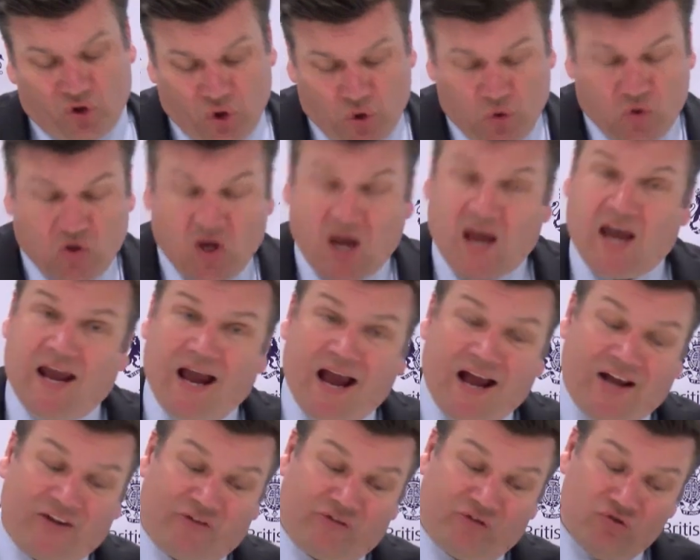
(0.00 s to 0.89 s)
UK
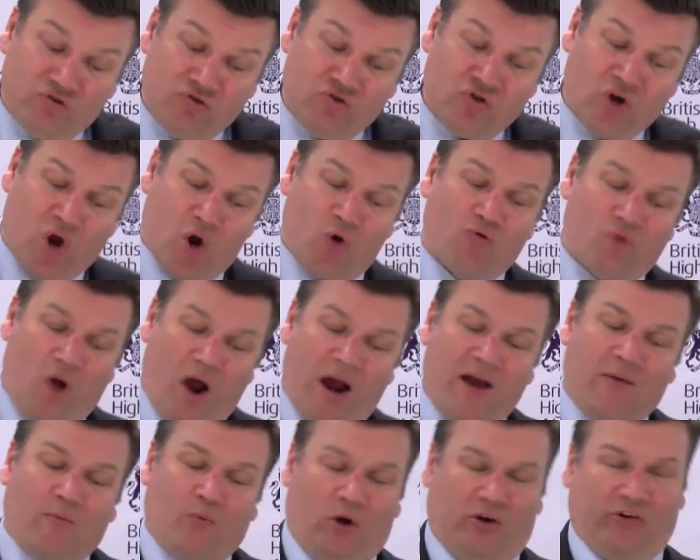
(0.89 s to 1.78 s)
has no
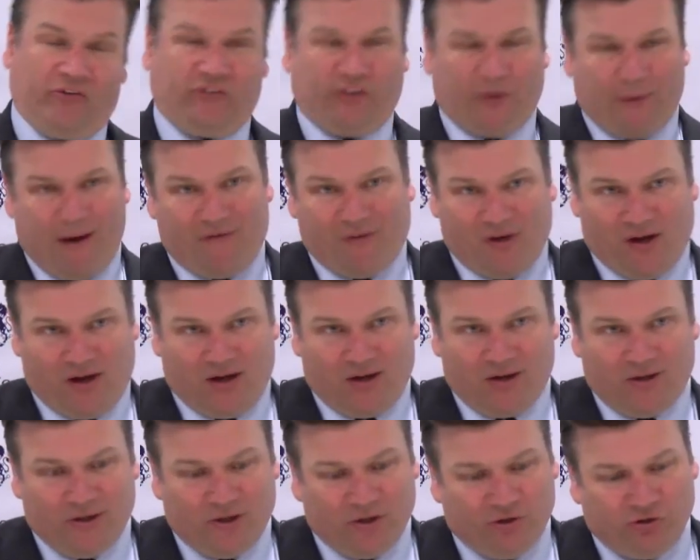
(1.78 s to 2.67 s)
right whatsoever
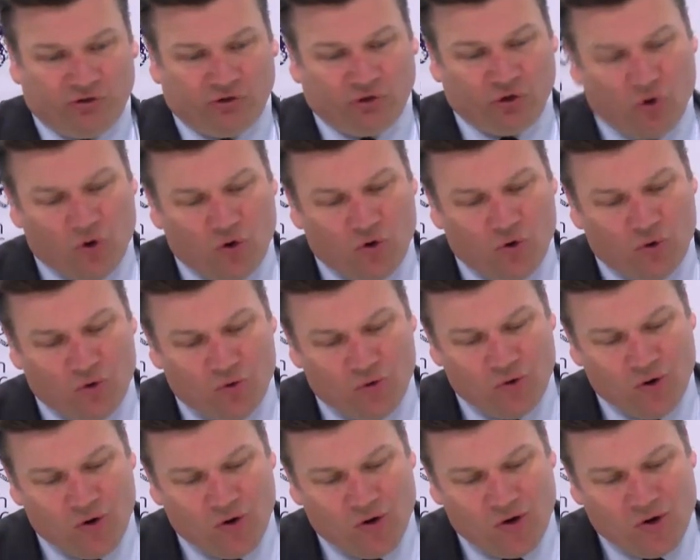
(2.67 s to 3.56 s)

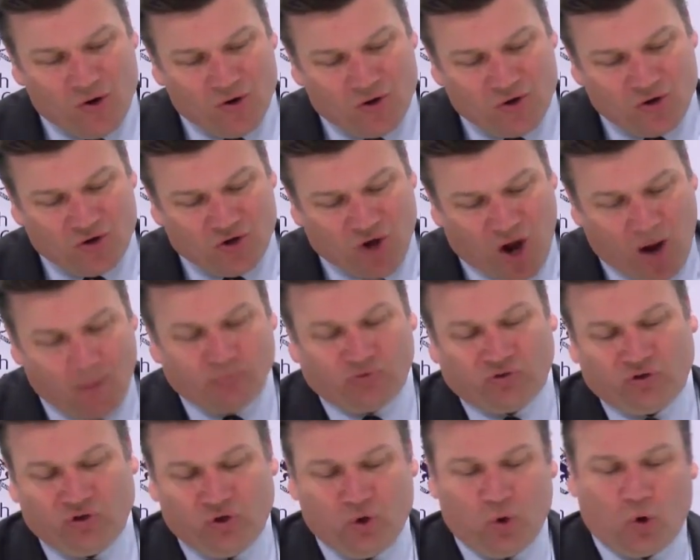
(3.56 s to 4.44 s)
to come
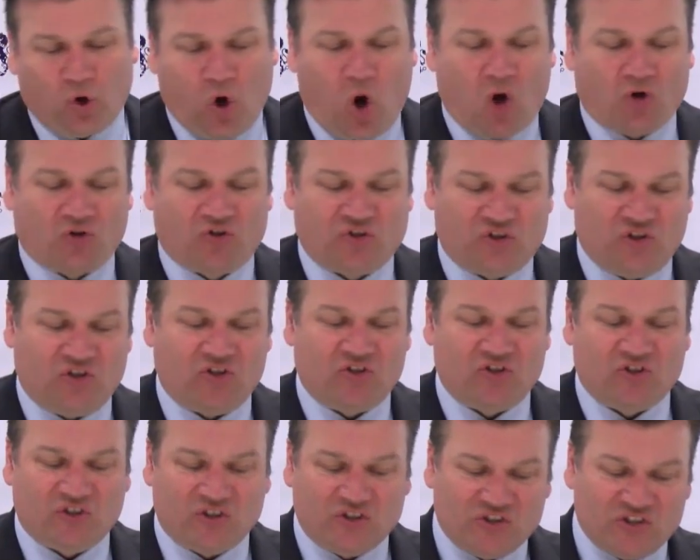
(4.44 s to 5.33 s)
to your
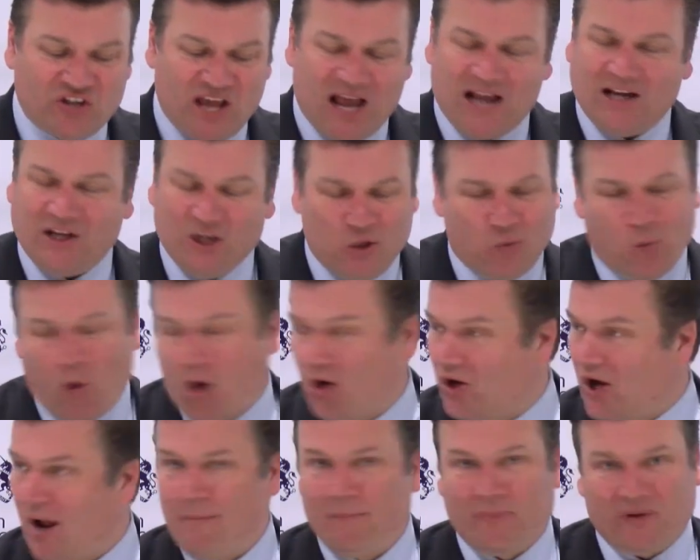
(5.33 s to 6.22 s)
continent and tell you
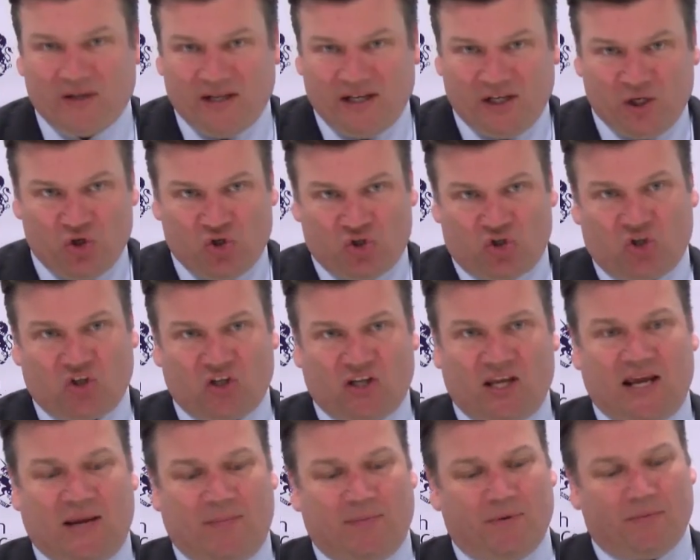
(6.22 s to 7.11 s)
what company you should
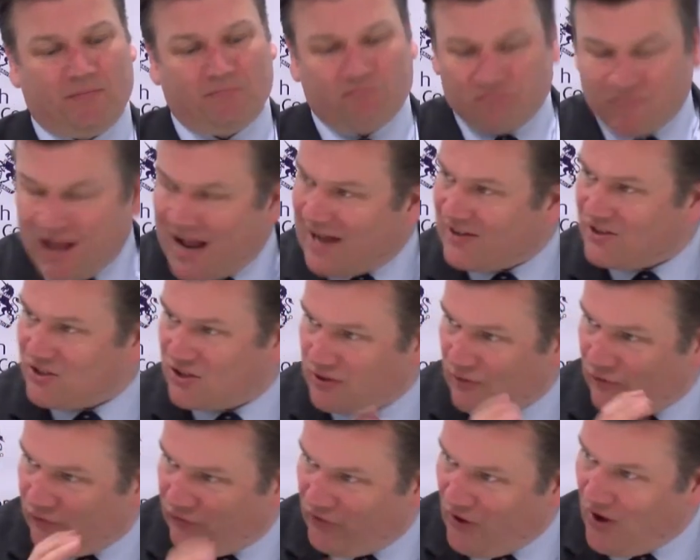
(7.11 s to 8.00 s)
keep. That's
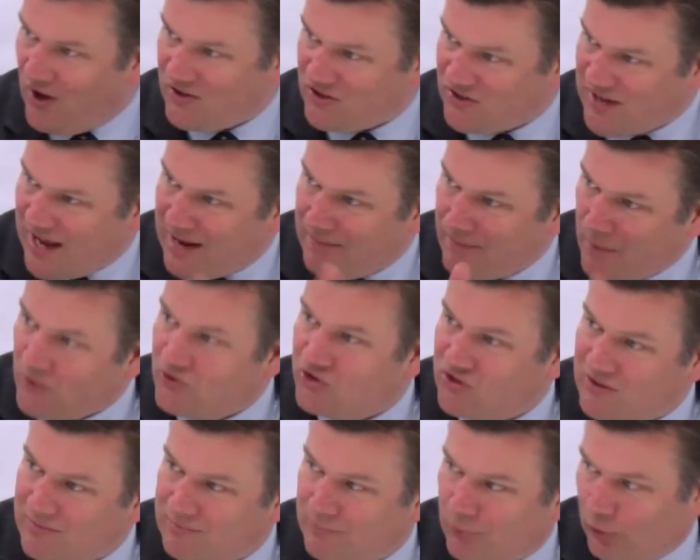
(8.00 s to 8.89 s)
the first and
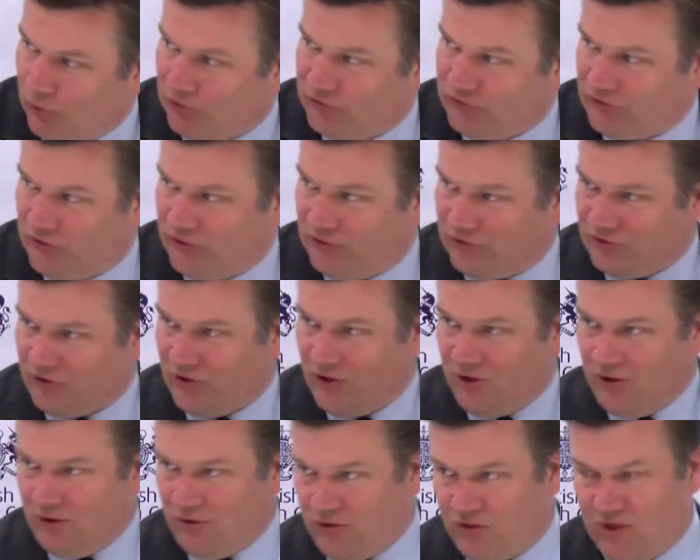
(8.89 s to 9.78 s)
most important
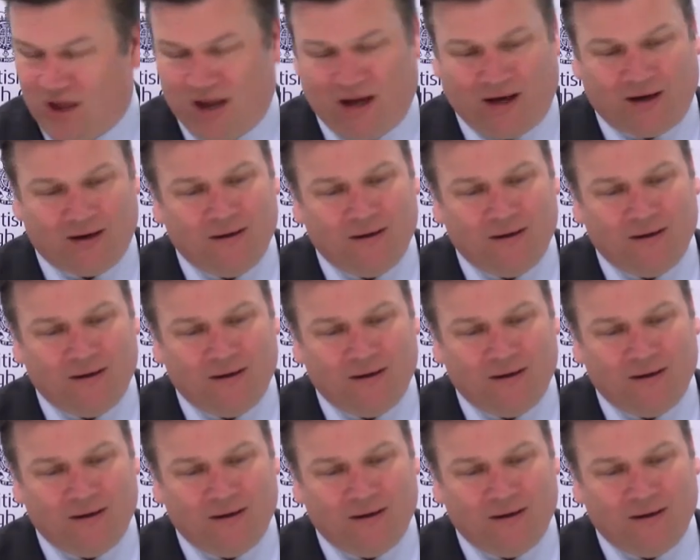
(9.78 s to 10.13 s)
thing.